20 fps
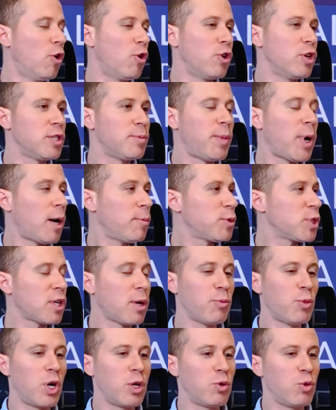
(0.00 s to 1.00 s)
Or is Bob
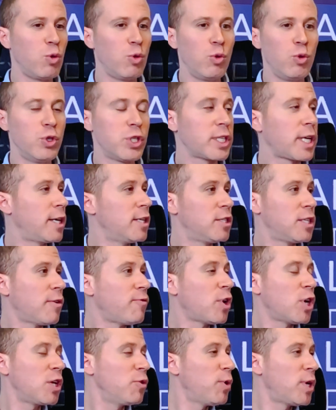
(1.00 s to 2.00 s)
someone whose kids have already